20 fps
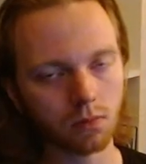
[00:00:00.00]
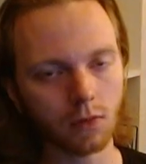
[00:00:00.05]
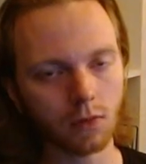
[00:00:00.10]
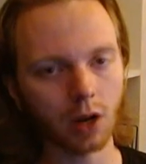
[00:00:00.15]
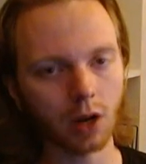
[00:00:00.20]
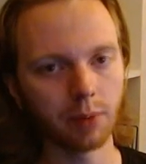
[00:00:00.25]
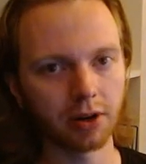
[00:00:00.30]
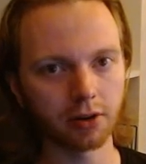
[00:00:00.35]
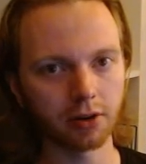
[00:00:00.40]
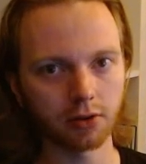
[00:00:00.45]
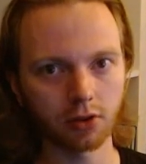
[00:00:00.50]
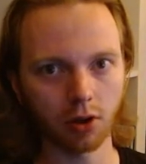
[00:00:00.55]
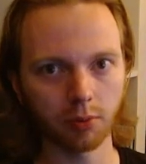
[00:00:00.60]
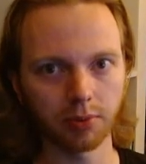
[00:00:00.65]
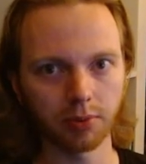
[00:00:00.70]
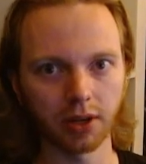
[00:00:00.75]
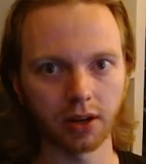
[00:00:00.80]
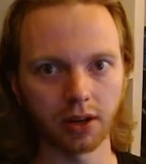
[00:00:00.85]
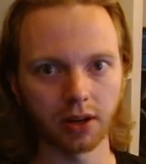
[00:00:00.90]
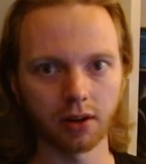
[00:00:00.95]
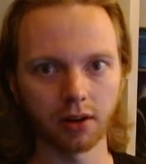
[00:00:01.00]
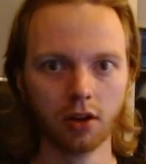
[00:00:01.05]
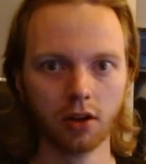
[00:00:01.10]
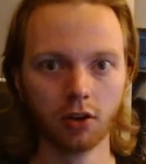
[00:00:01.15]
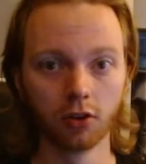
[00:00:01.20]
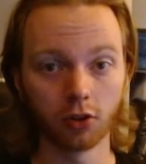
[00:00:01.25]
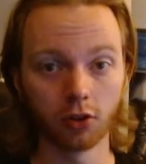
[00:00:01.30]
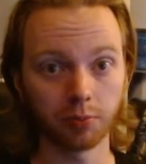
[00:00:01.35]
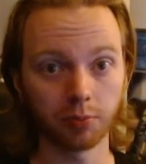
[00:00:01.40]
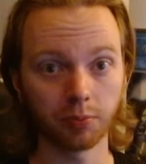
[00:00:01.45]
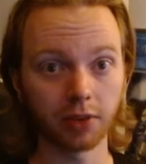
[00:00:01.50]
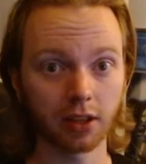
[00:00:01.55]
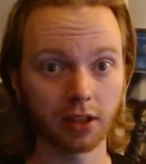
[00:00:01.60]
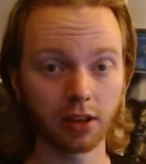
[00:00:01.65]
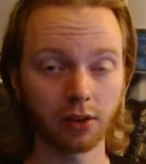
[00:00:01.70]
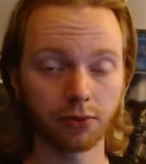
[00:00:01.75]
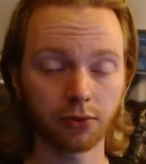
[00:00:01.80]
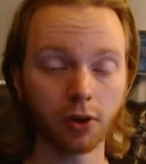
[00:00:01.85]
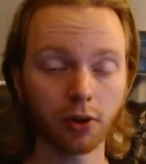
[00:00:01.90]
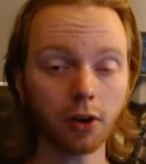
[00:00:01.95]
better top deck. Top decking a
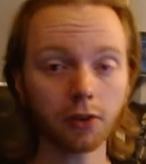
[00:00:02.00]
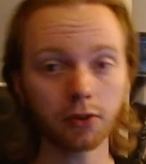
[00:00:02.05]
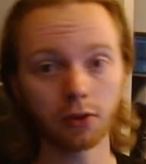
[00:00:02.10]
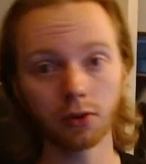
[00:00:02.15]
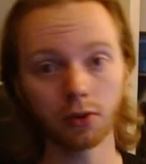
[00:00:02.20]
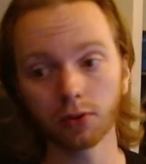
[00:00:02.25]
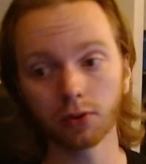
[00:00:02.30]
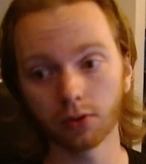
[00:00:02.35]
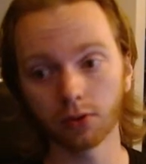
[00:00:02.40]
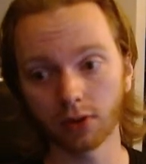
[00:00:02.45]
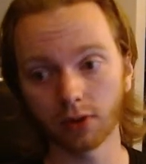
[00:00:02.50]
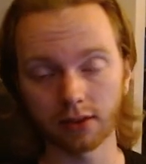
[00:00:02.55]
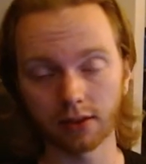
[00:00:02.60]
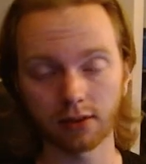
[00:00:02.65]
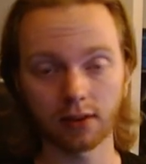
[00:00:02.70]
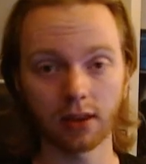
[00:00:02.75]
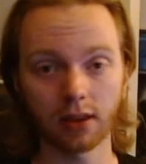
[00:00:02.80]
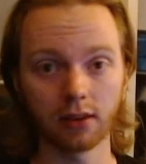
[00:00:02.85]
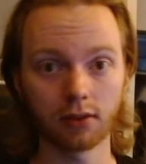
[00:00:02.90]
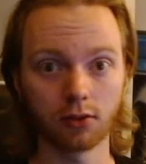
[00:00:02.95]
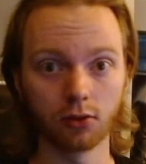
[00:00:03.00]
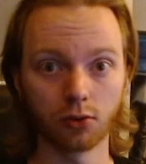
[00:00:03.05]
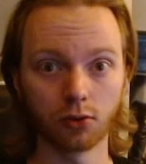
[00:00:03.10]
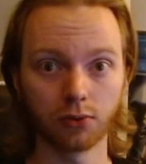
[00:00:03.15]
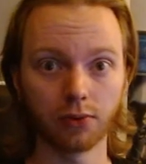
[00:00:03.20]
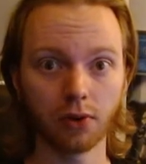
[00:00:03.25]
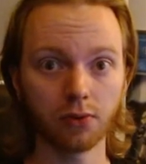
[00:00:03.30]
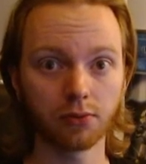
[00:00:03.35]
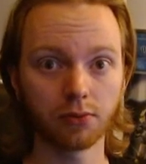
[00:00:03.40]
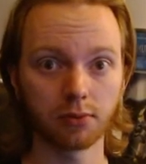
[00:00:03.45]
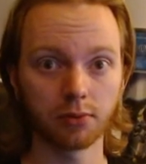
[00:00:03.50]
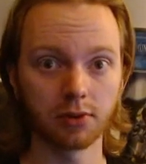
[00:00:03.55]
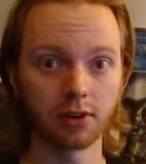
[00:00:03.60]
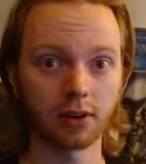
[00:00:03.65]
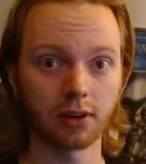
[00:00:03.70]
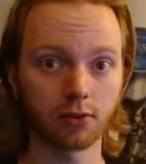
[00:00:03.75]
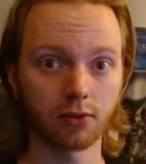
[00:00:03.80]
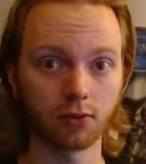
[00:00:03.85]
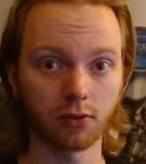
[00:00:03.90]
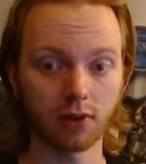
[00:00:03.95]
Fractal, you can send Nerval from your deck
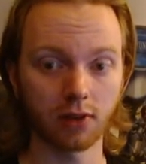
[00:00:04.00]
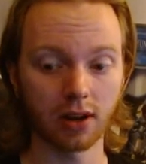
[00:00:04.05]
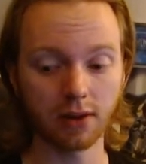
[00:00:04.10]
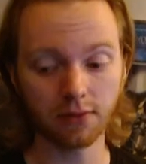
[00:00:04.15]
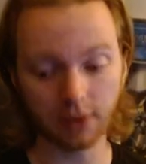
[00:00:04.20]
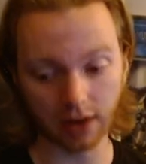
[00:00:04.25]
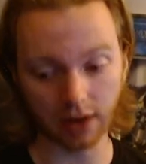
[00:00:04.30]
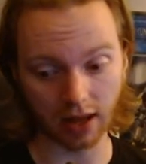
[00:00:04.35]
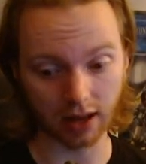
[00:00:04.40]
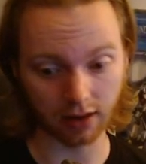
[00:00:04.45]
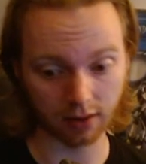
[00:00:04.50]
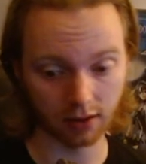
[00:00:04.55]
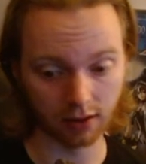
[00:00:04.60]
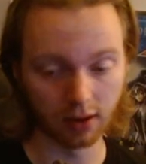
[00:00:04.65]
to the grave and add